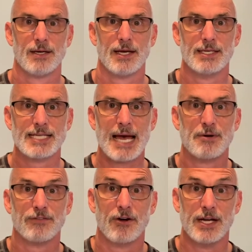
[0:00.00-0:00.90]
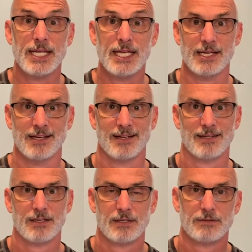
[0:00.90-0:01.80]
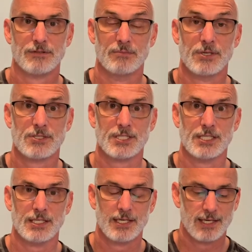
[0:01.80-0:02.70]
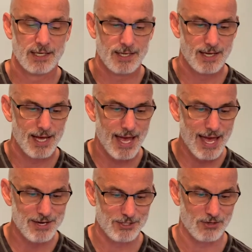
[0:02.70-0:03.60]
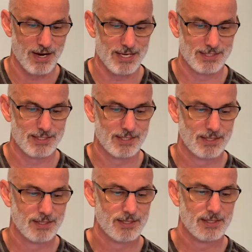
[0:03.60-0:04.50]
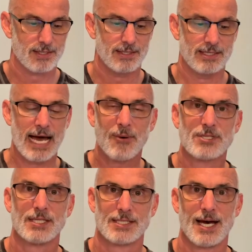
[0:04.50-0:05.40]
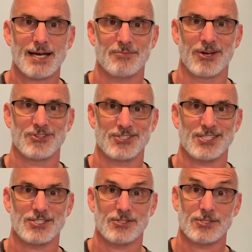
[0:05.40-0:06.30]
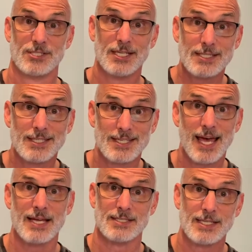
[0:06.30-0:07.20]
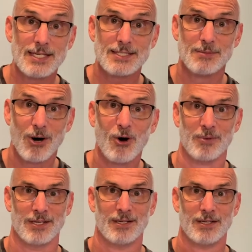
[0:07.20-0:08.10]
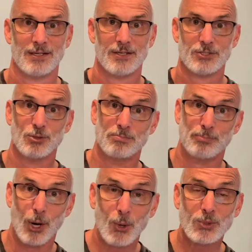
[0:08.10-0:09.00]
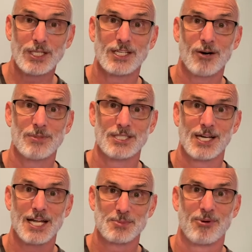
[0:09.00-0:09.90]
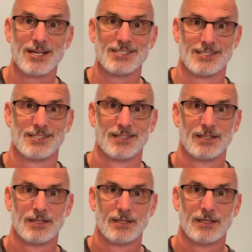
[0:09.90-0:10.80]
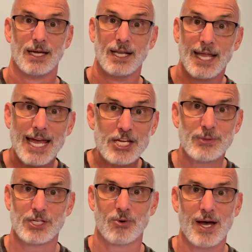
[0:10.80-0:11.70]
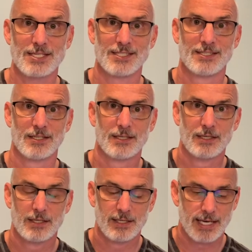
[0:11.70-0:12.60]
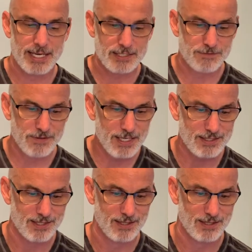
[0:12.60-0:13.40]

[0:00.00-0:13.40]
in time of our need for mercy and grace. Now is the time, brothers and sisters. Seize the day, seize the moment to boldly come into God's presence and lay your requests at his feet.